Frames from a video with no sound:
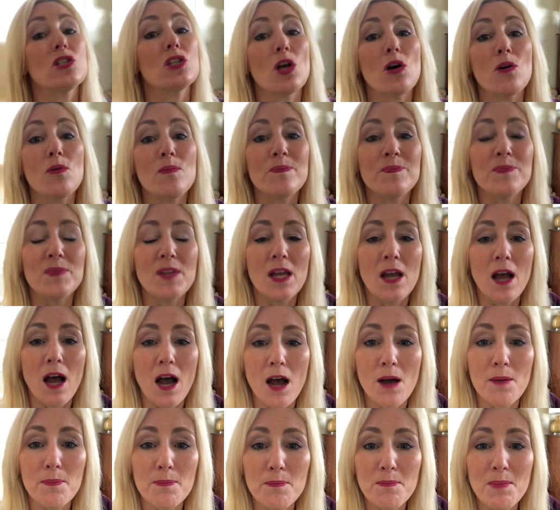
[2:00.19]
so
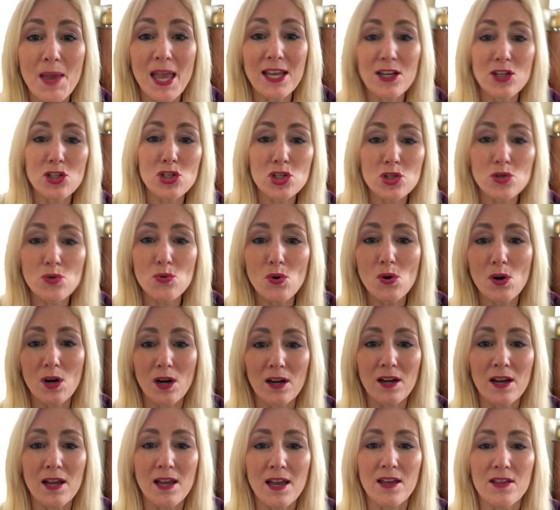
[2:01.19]
make
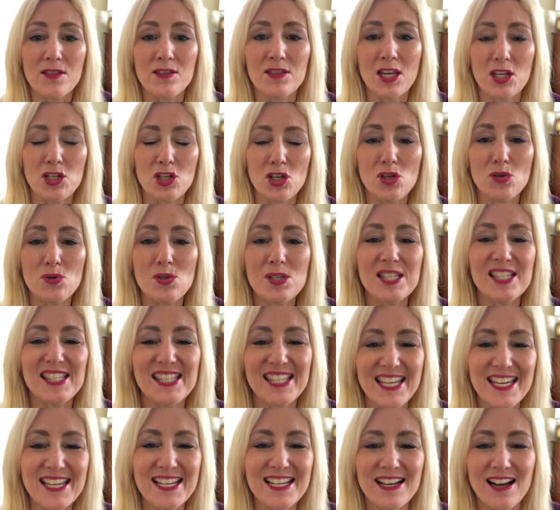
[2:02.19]
sure that you
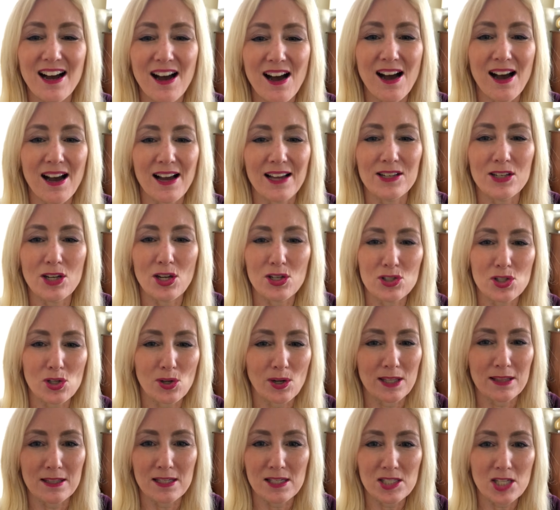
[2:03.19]
seek God
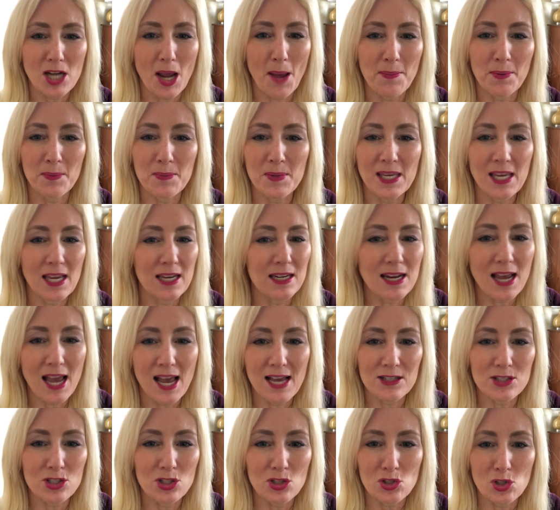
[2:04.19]
during this time and begin to
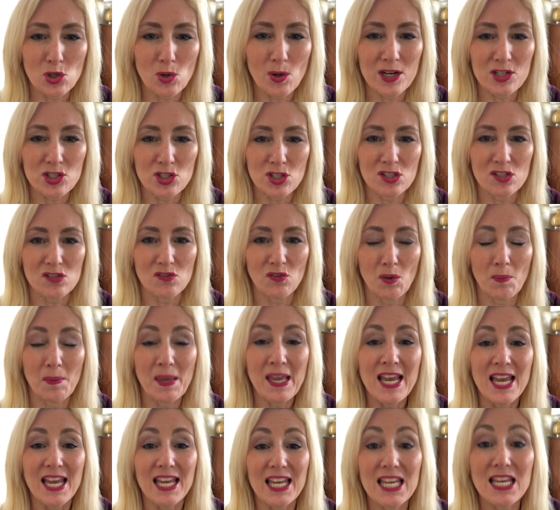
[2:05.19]
ask those questions of Him.
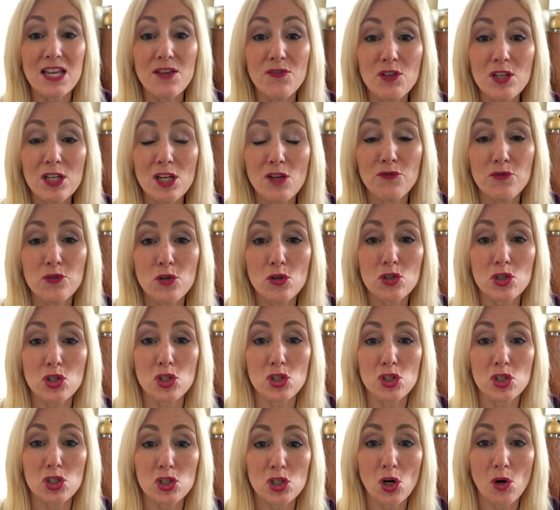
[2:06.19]
Even if you're
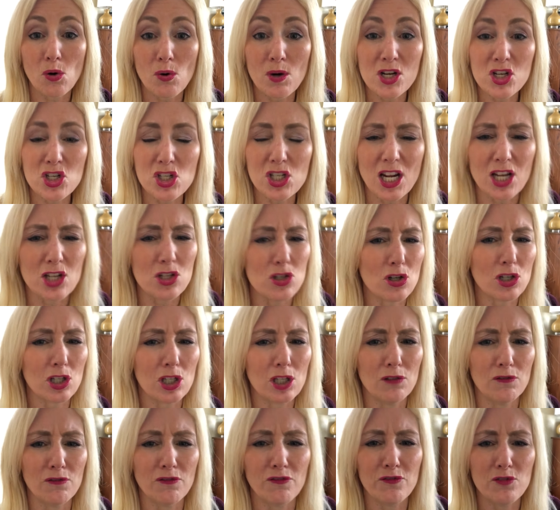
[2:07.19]
discouraged and you're
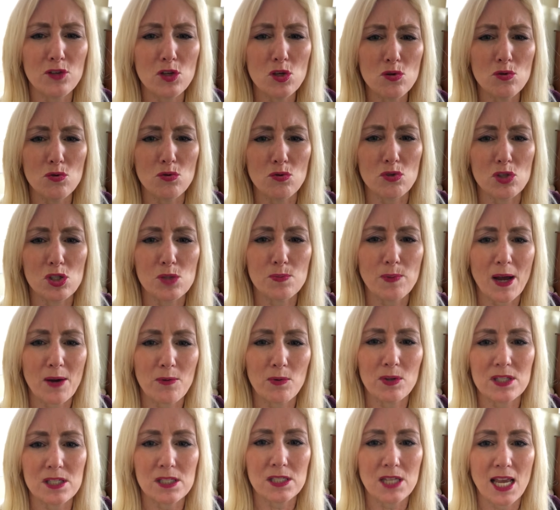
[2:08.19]
confused by
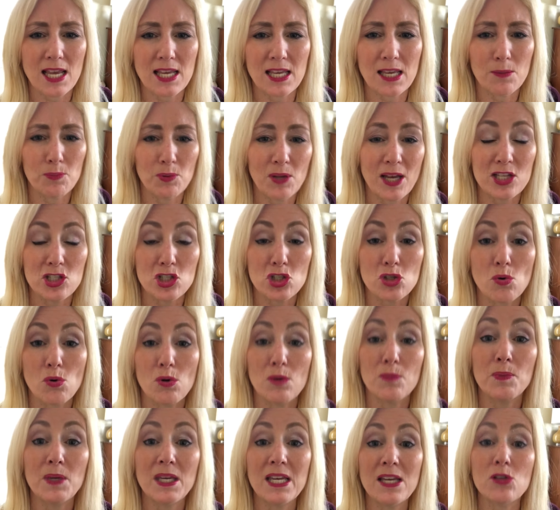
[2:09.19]
what's taking place,
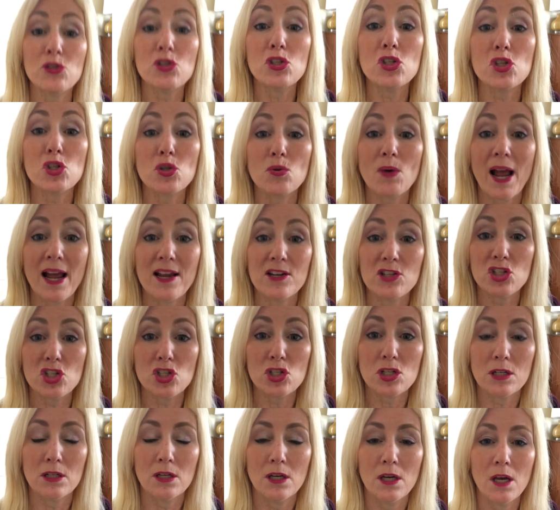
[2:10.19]
you're being
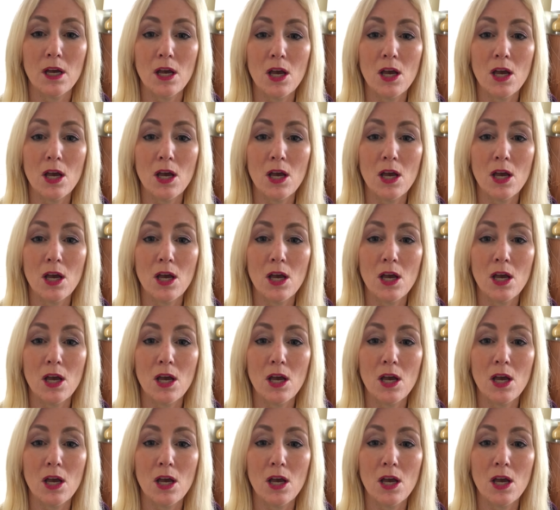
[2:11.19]
stretched